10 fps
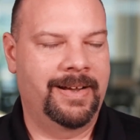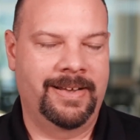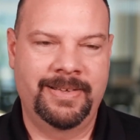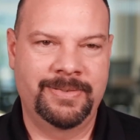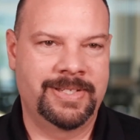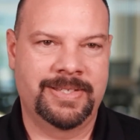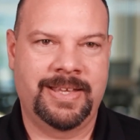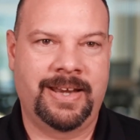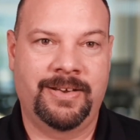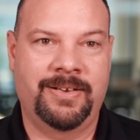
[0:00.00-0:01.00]
it was just
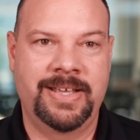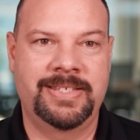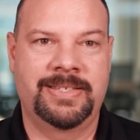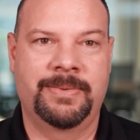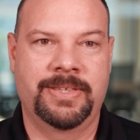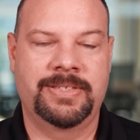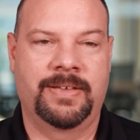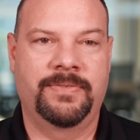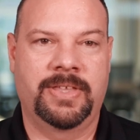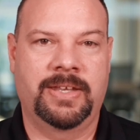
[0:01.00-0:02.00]
kind of crazy, some of the
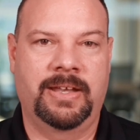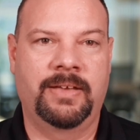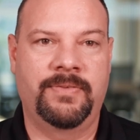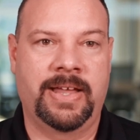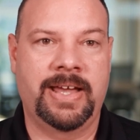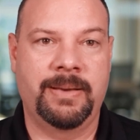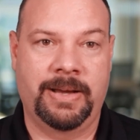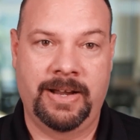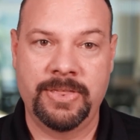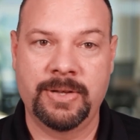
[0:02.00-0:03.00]
stuff that I found out about.
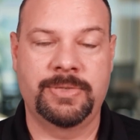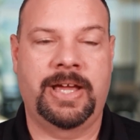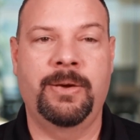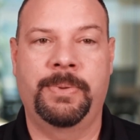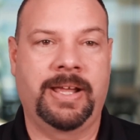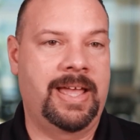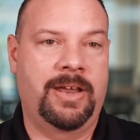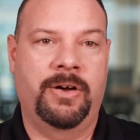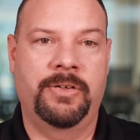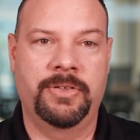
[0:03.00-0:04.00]
And I think it was eye-opening. I had
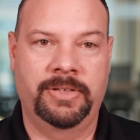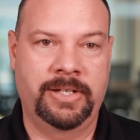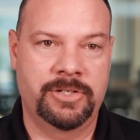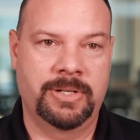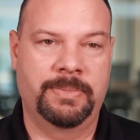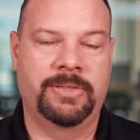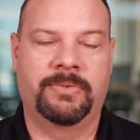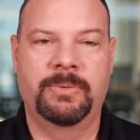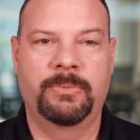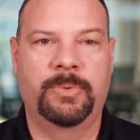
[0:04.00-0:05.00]
all the leadership in the
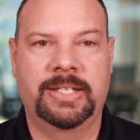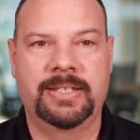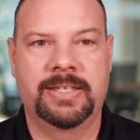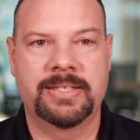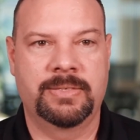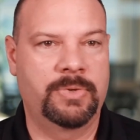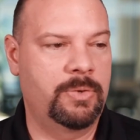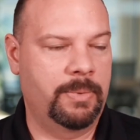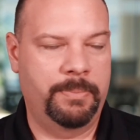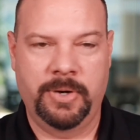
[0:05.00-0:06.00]
room when we did this, and we
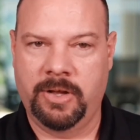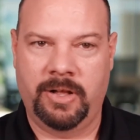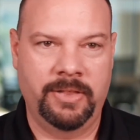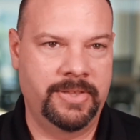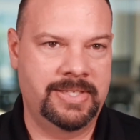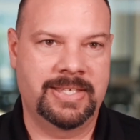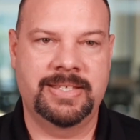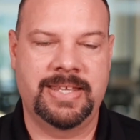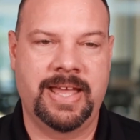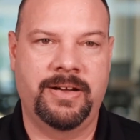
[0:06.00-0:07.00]
were putting all of these things
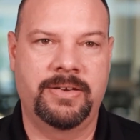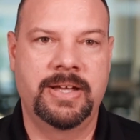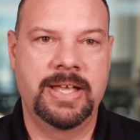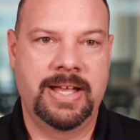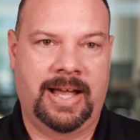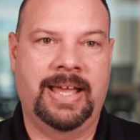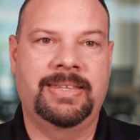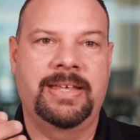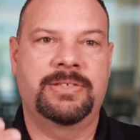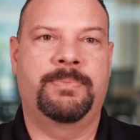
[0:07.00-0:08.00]
down. I had
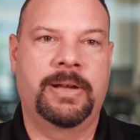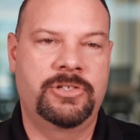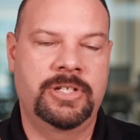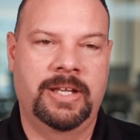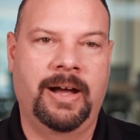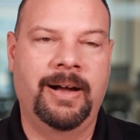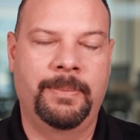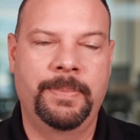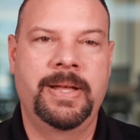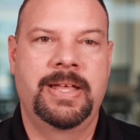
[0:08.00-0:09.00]
that spreadsheet
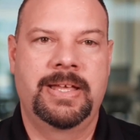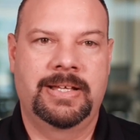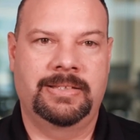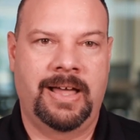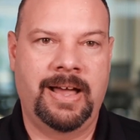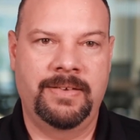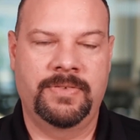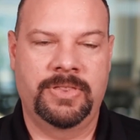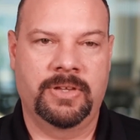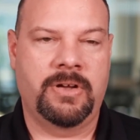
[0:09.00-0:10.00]
up live
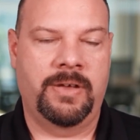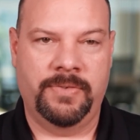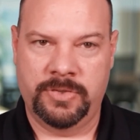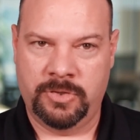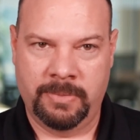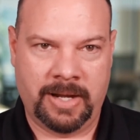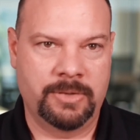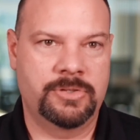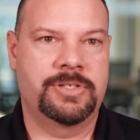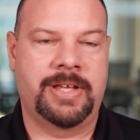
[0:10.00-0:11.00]
in the conference room, and I
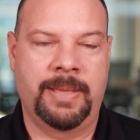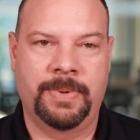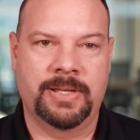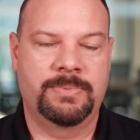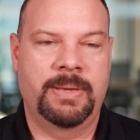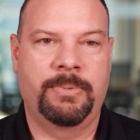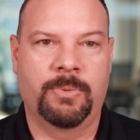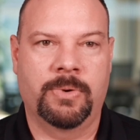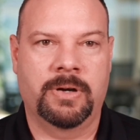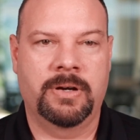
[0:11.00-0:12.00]
was just typing as people
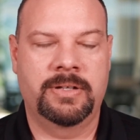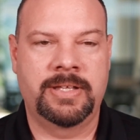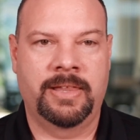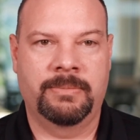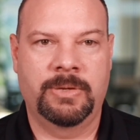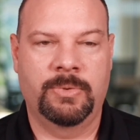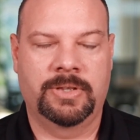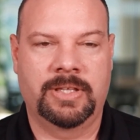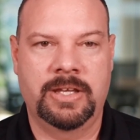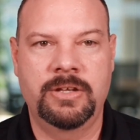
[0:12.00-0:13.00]
were telling me what
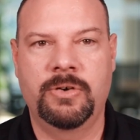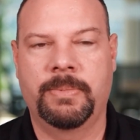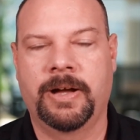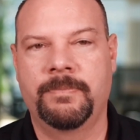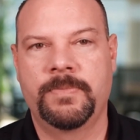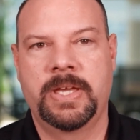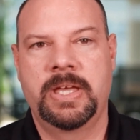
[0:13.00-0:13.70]
they knew about.